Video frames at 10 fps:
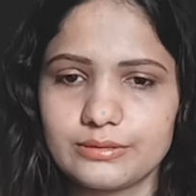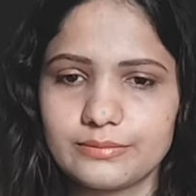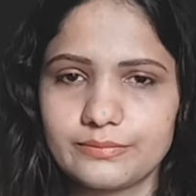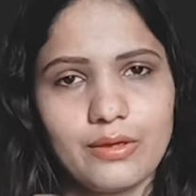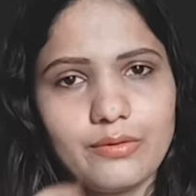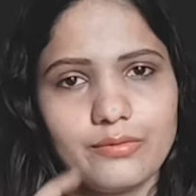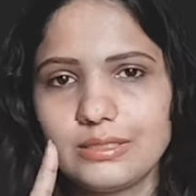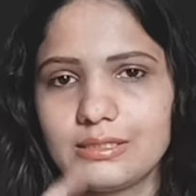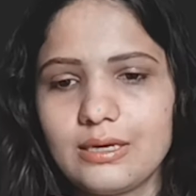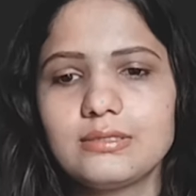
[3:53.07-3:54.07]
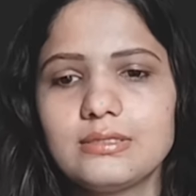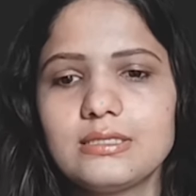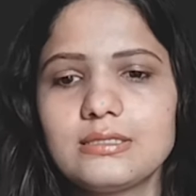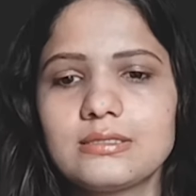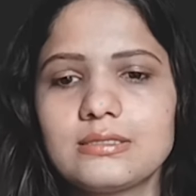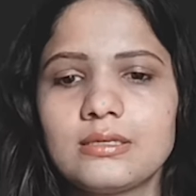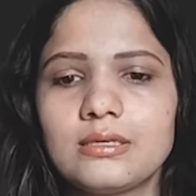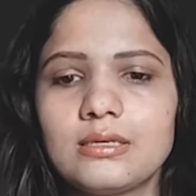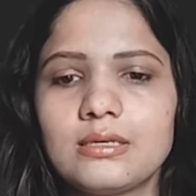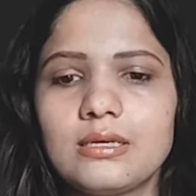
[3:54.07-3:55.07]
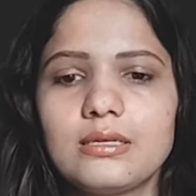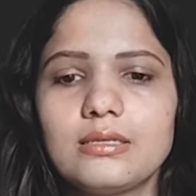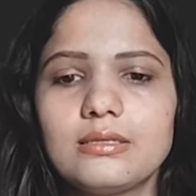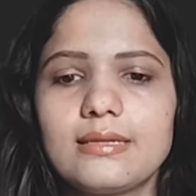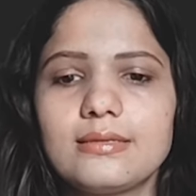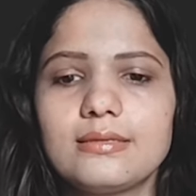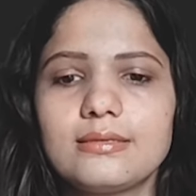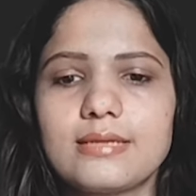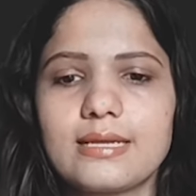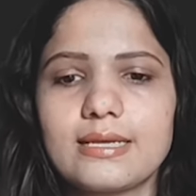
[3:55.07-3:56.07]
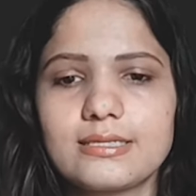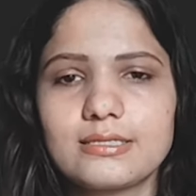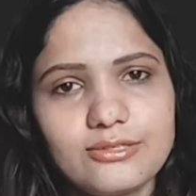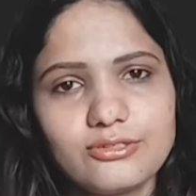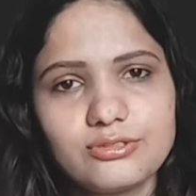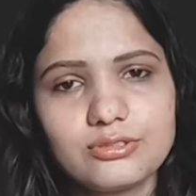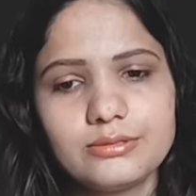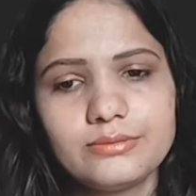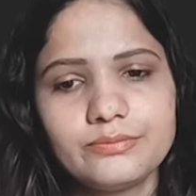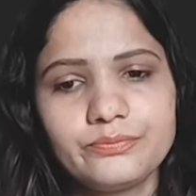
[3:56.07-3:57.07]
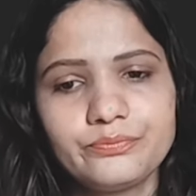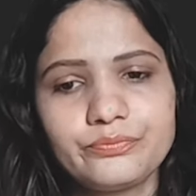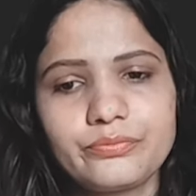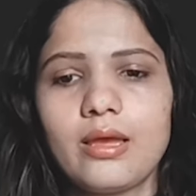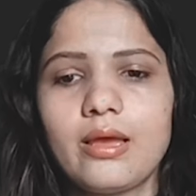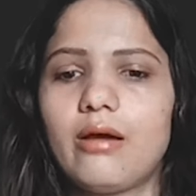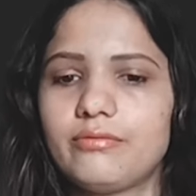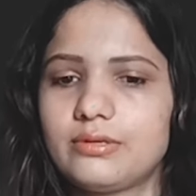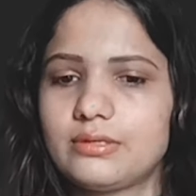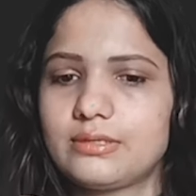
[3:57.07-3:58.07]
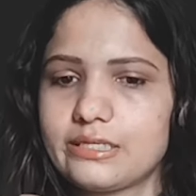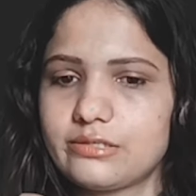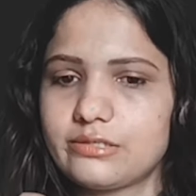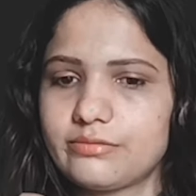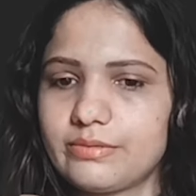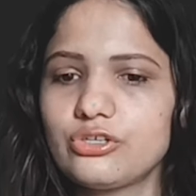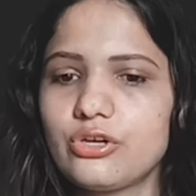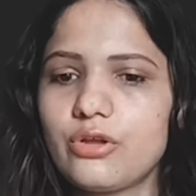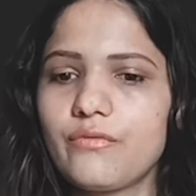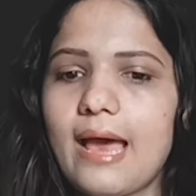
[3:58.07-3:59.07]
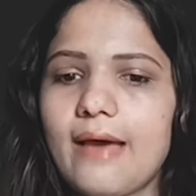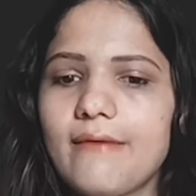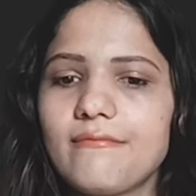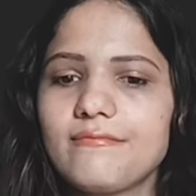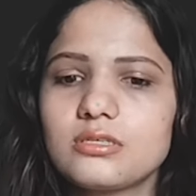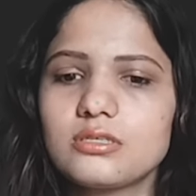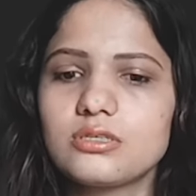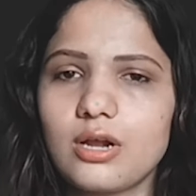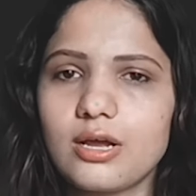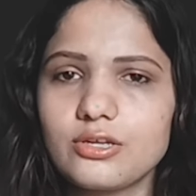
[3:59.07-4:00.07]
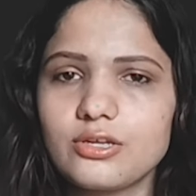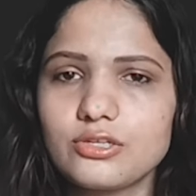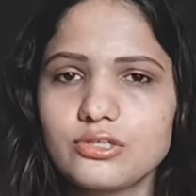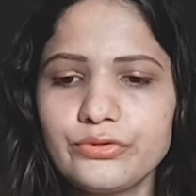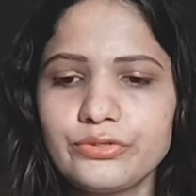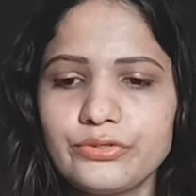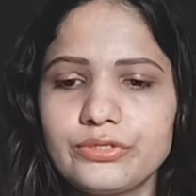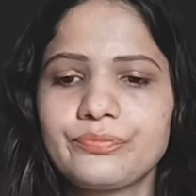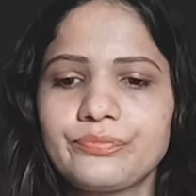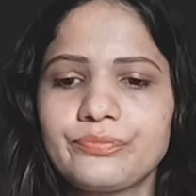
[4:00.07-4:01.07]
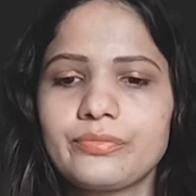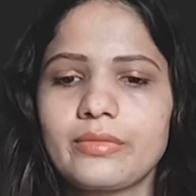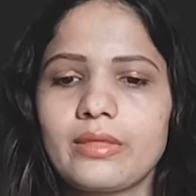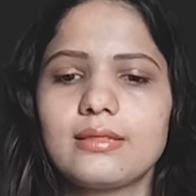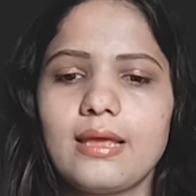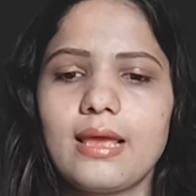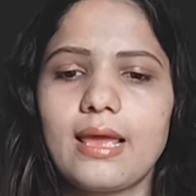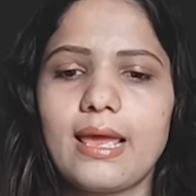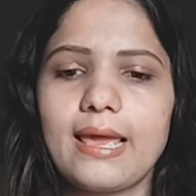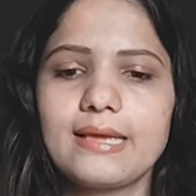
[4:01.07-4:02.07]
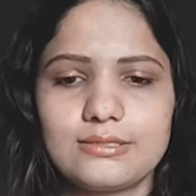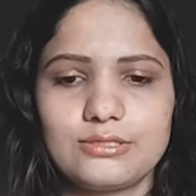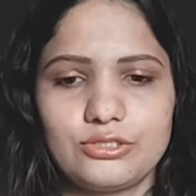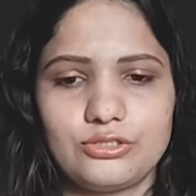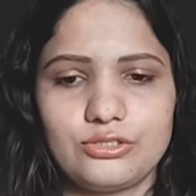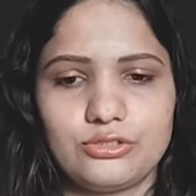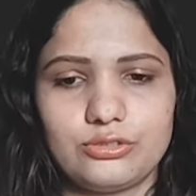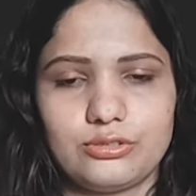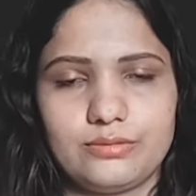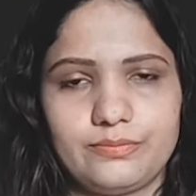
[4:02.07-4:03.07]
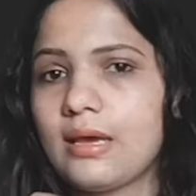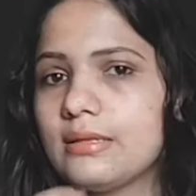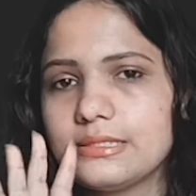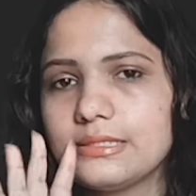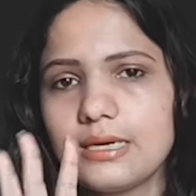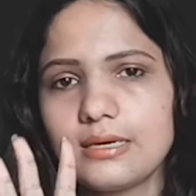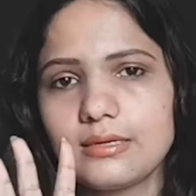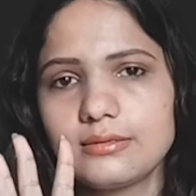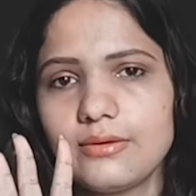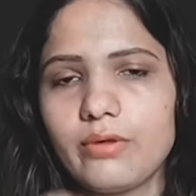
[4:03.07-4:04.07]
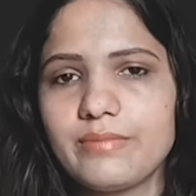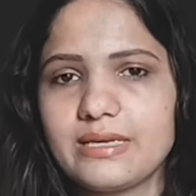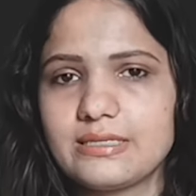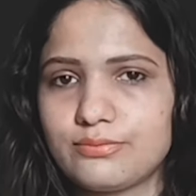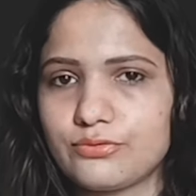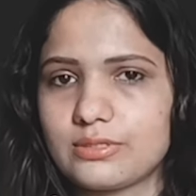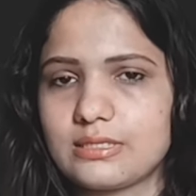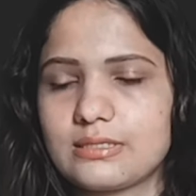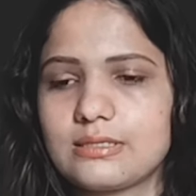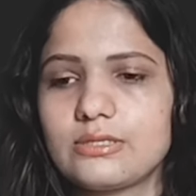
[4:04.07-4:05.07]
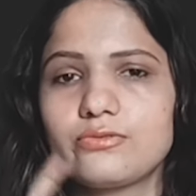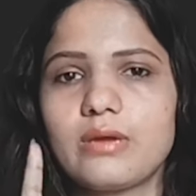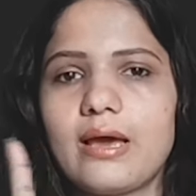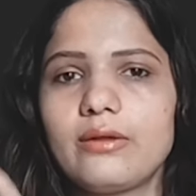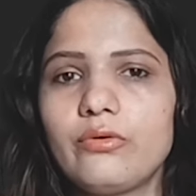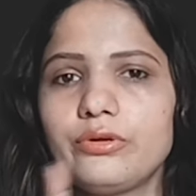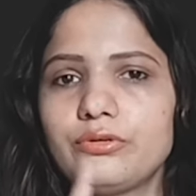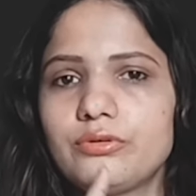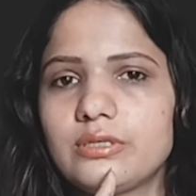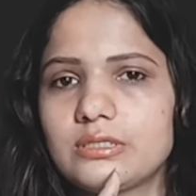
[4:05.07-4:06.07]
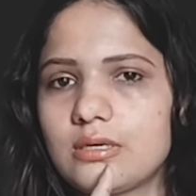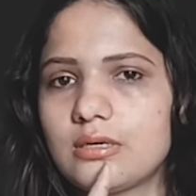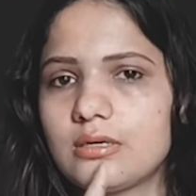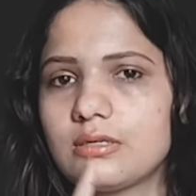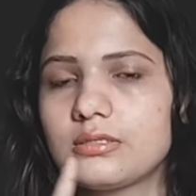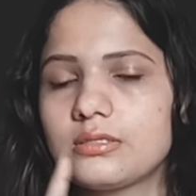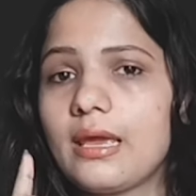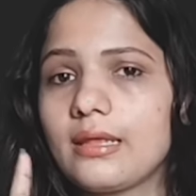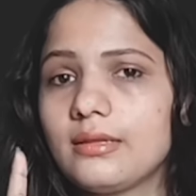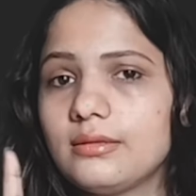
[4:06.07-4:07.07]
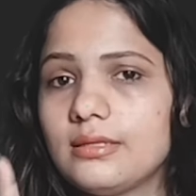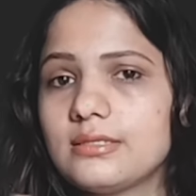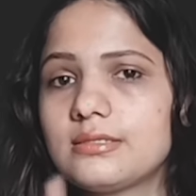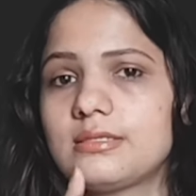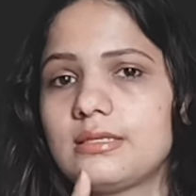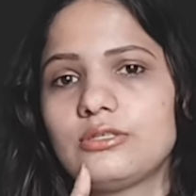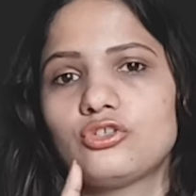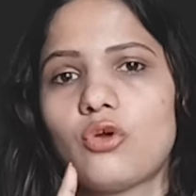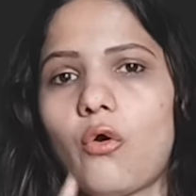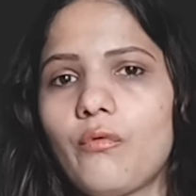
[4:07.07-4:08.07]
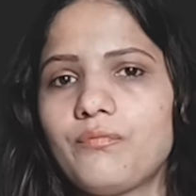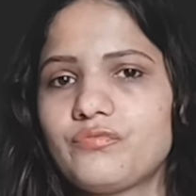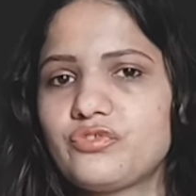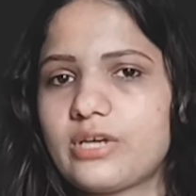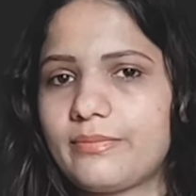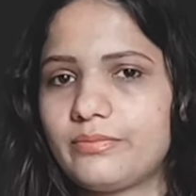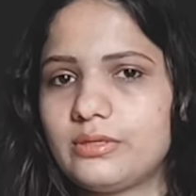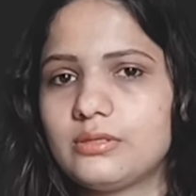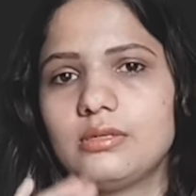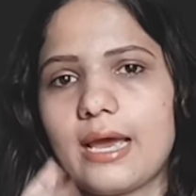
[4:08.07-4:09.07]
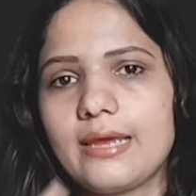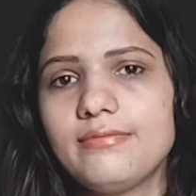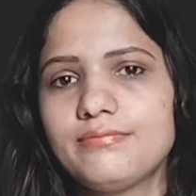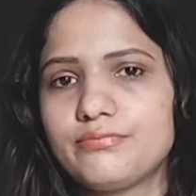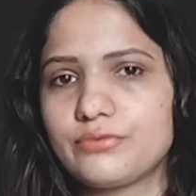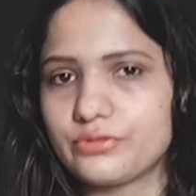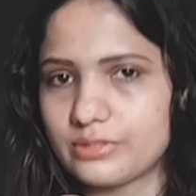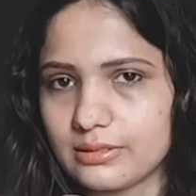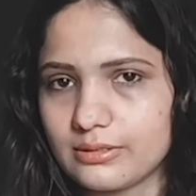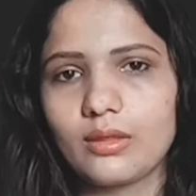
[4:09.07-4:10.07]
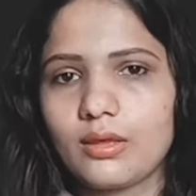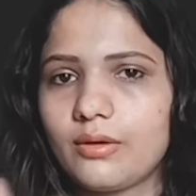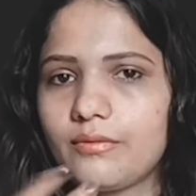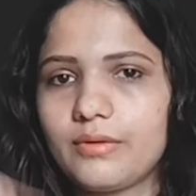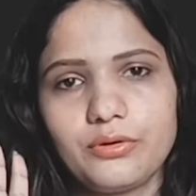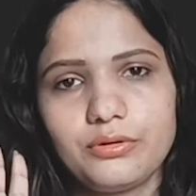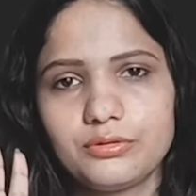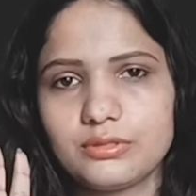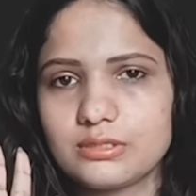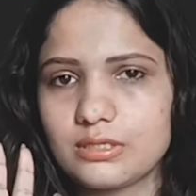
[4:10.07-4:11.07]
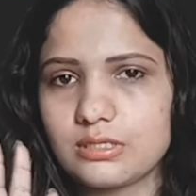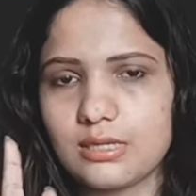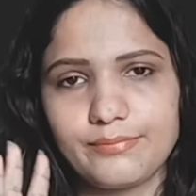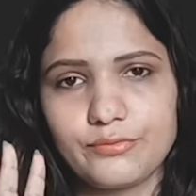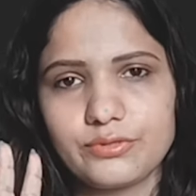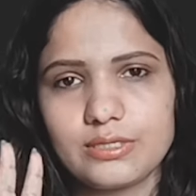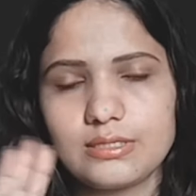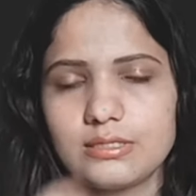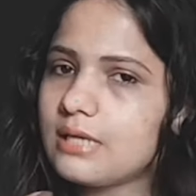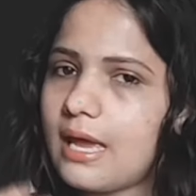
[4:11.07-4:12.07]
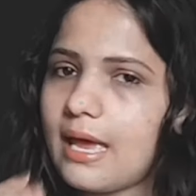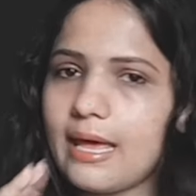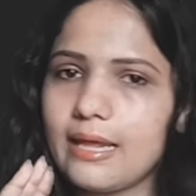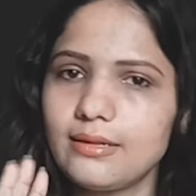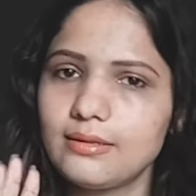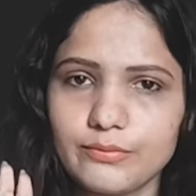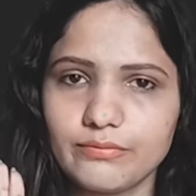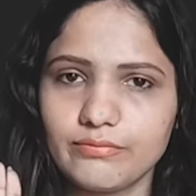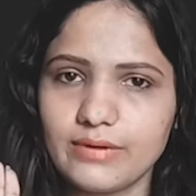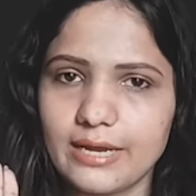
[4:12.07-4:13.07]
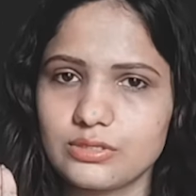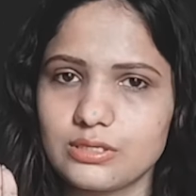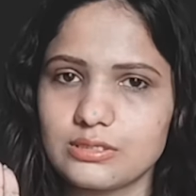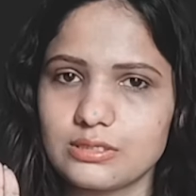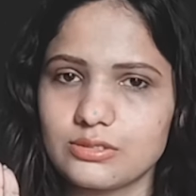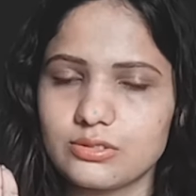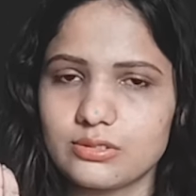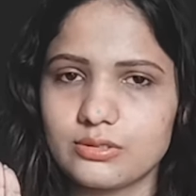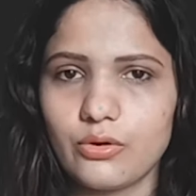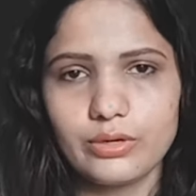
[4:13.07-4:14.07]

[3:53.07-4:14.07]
We'll cover this. Then respiration. After respiration, we have this transport and then excretion. These the four basic processes we are going to discuss in this series of chapter life processes. We are going to discuss life processes and the type of life processes. Okay.